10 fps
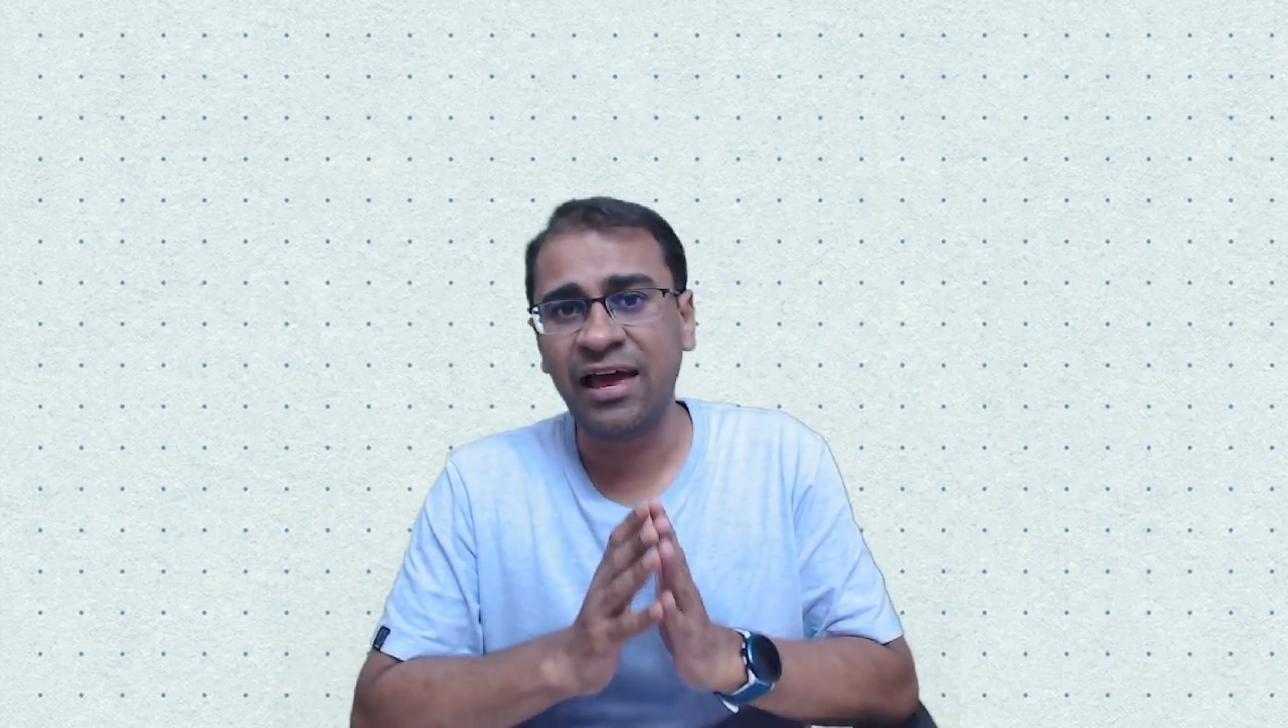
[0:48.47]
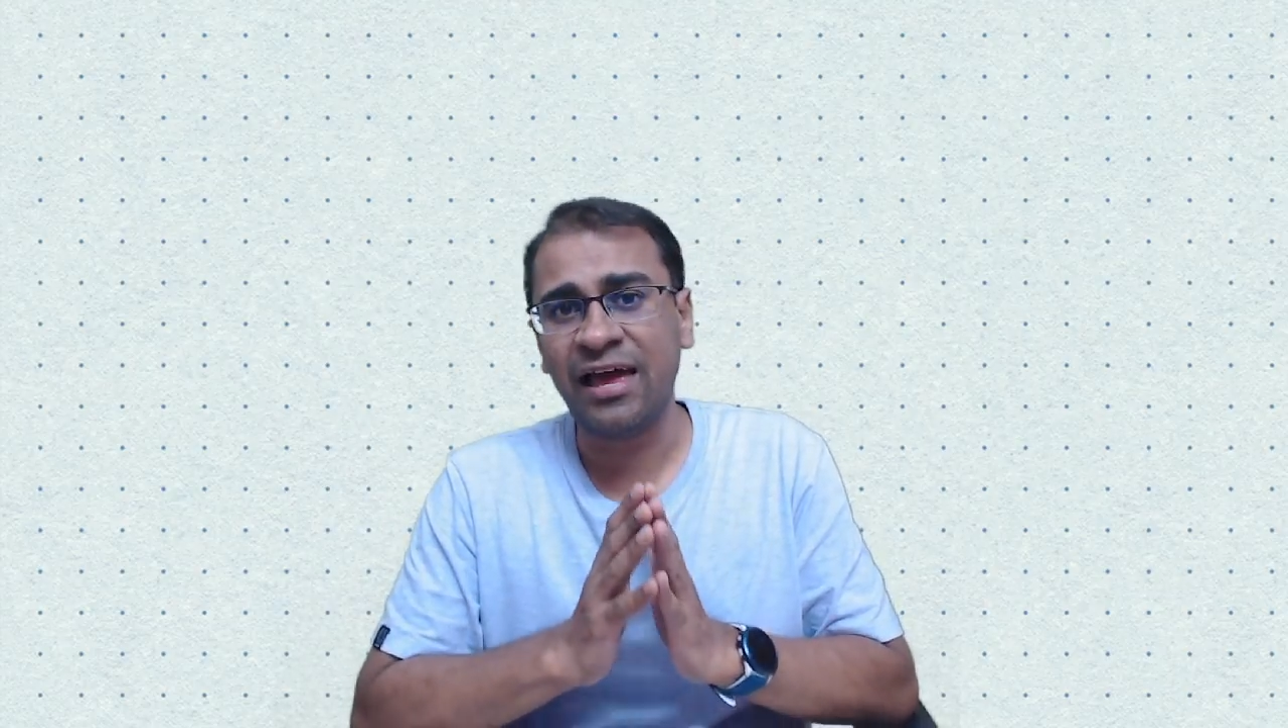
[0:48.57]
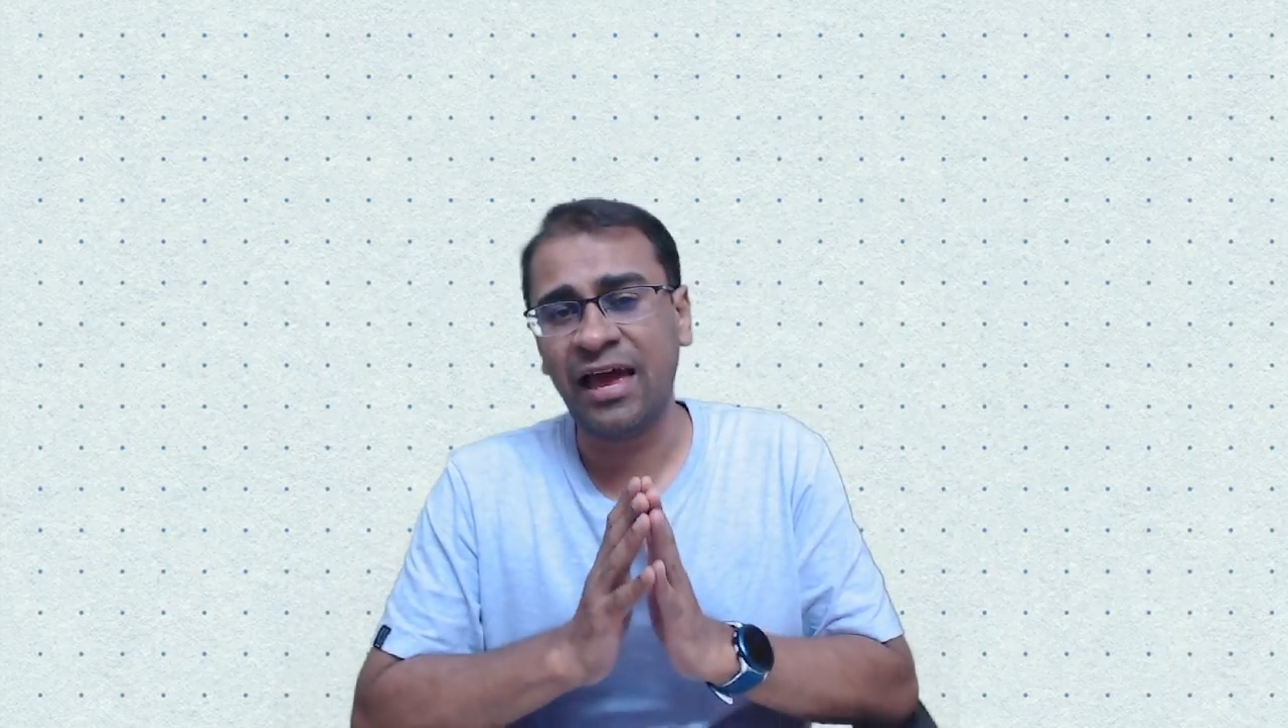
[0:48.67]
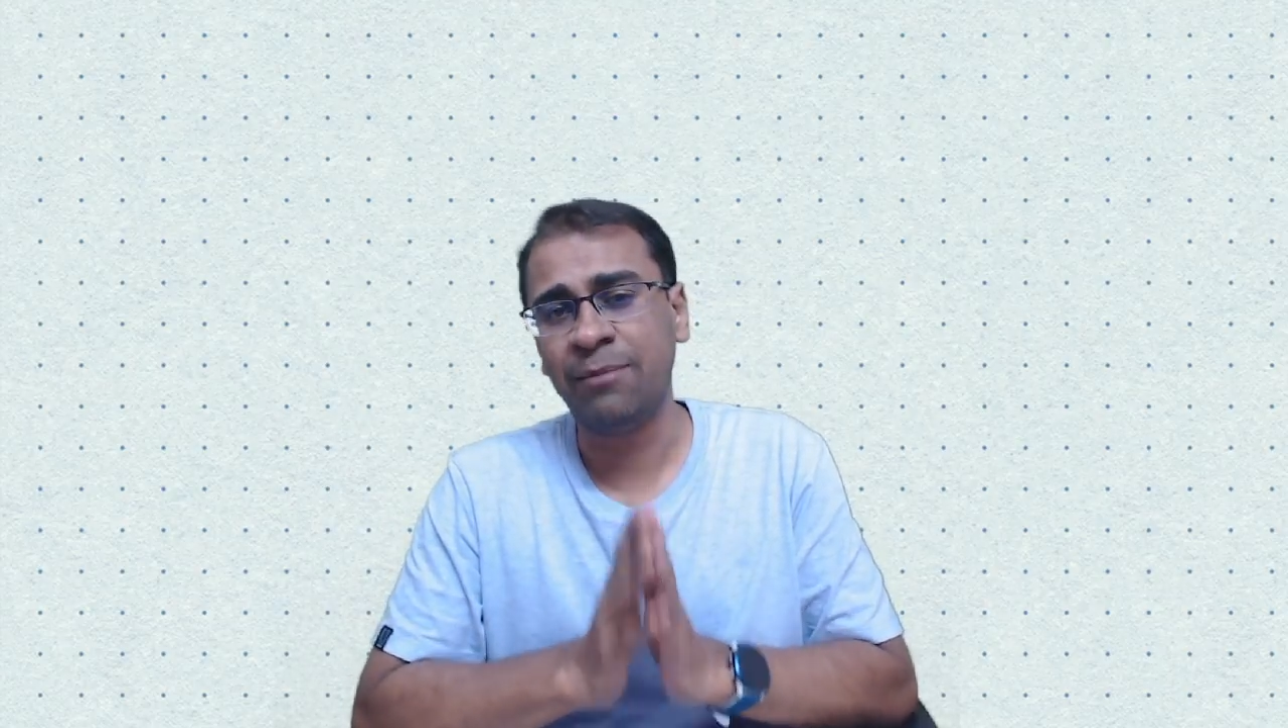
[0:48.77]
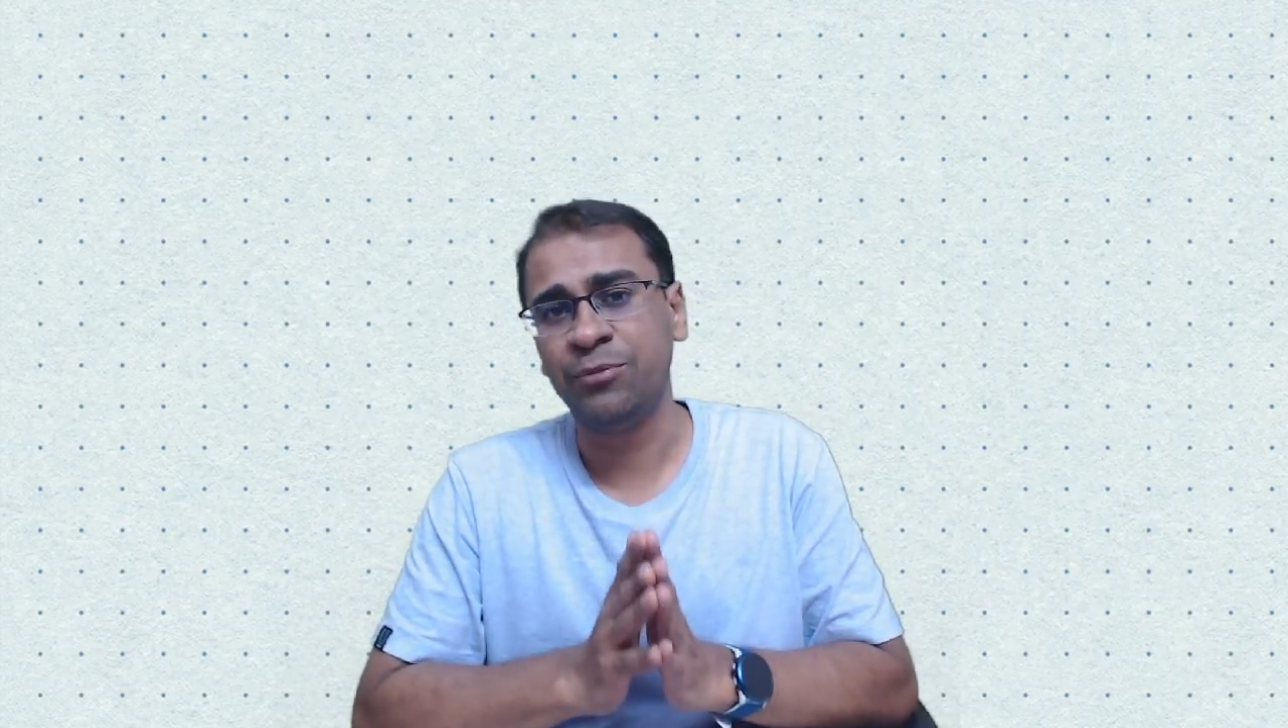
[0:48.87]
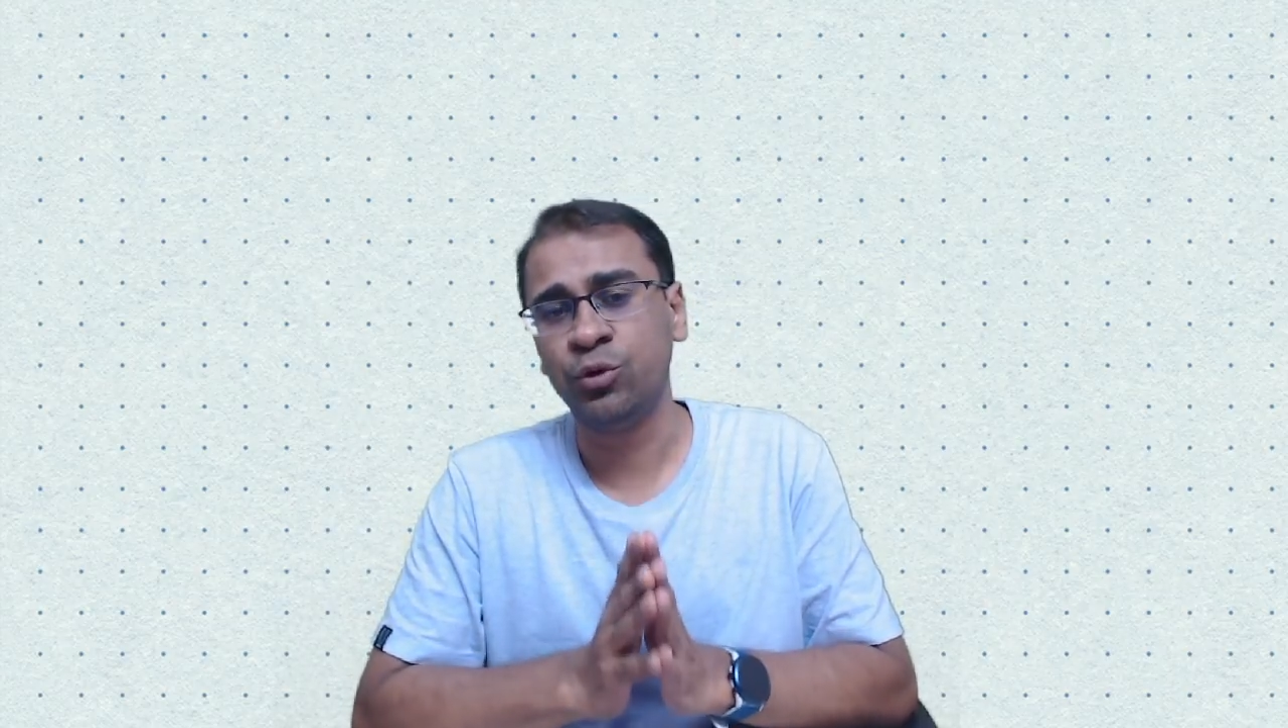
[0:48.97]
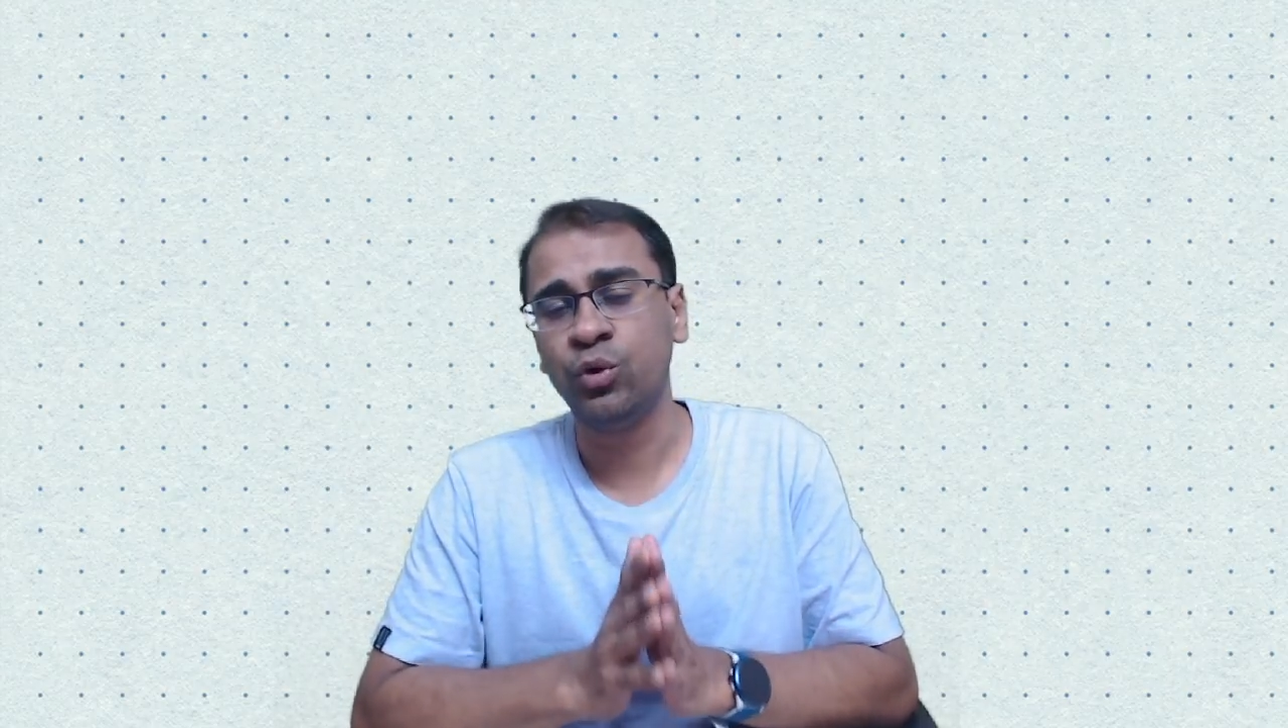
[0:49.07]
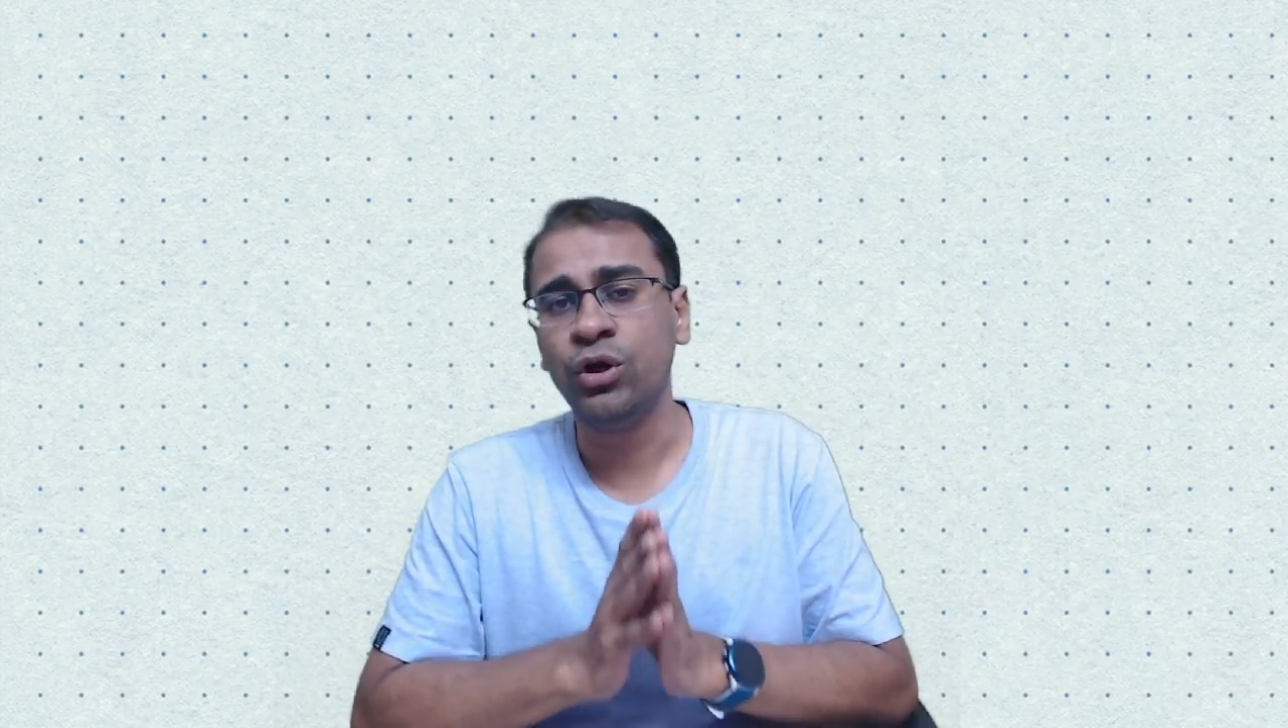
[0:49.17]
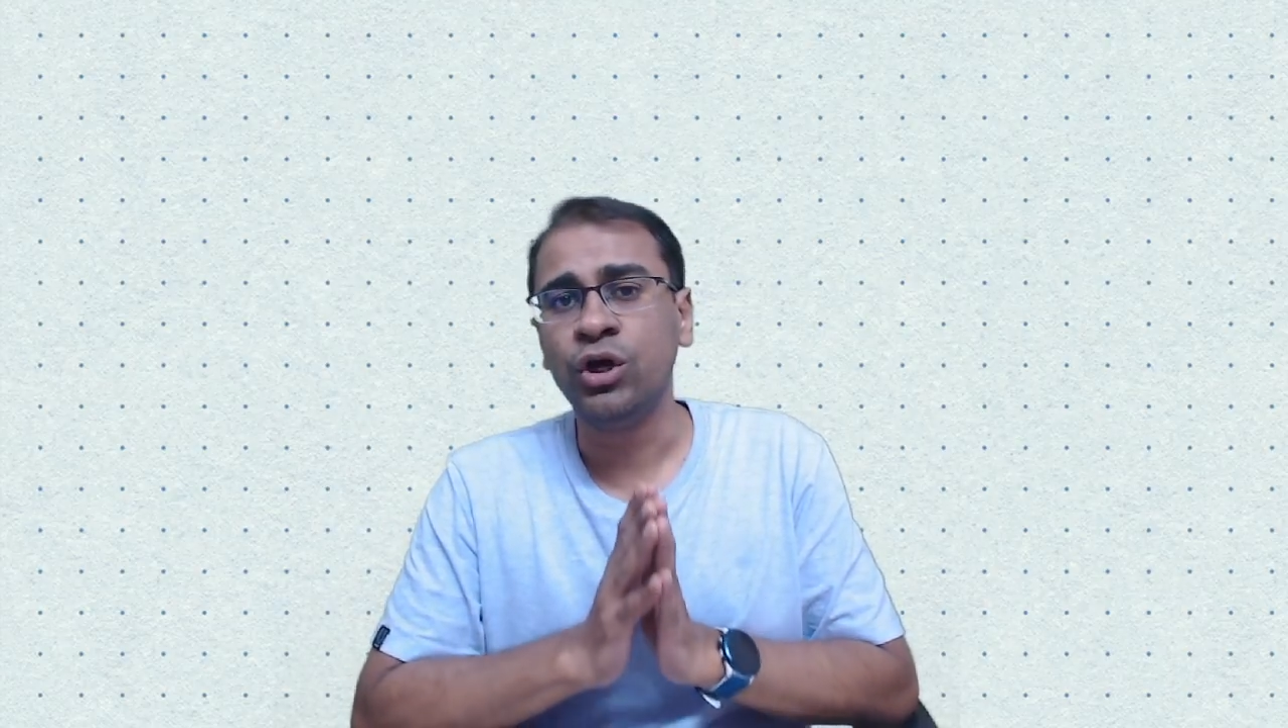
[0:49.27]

help you